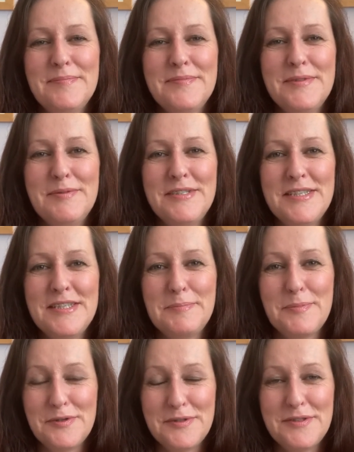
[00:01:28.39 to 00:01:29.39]
with this
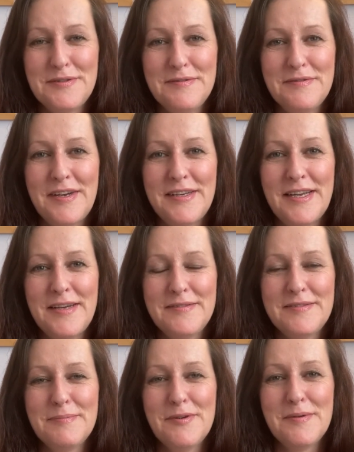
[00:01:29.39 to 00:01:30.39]
post to find
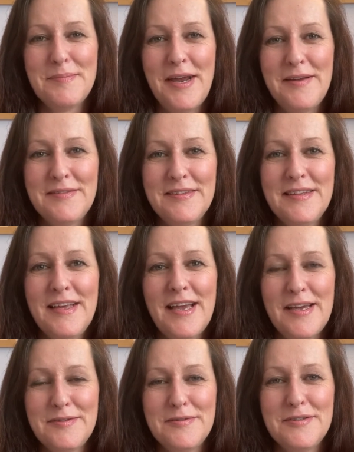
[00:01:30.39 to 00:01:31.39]
out more about
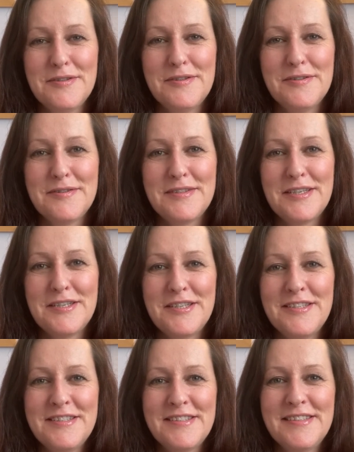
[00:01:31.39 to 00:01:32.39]
how to join those
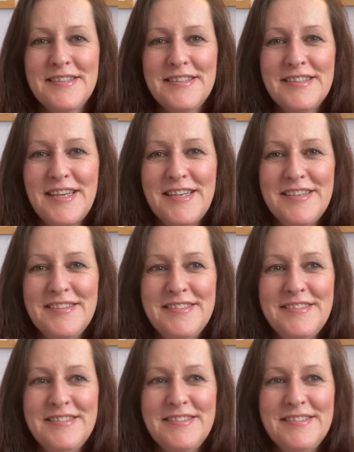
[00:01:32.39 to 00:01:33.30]
sessions. Thank you.